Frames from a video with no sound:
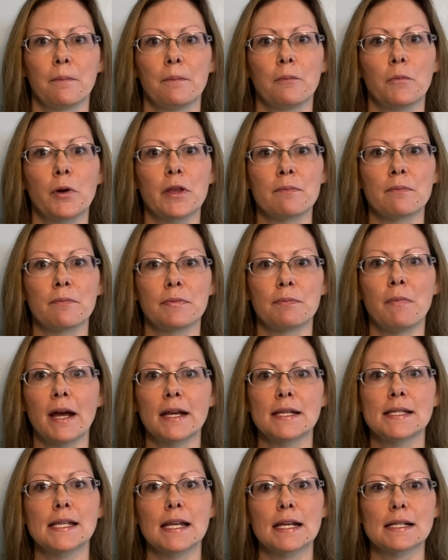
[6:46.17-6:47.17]
With my
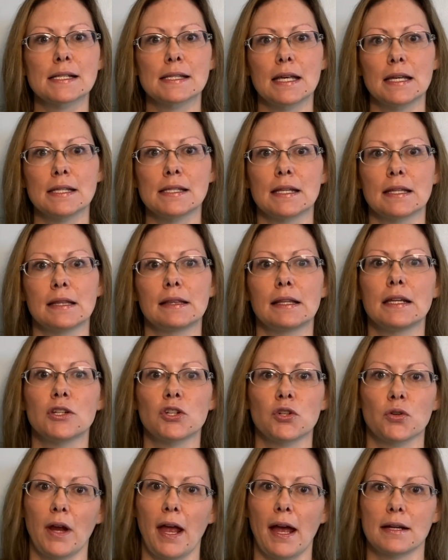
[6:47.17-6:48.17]
6-lesson Leash
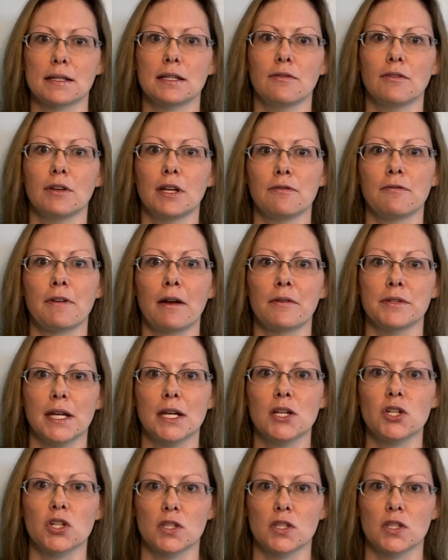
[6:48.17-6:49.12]
Reactivity Foundations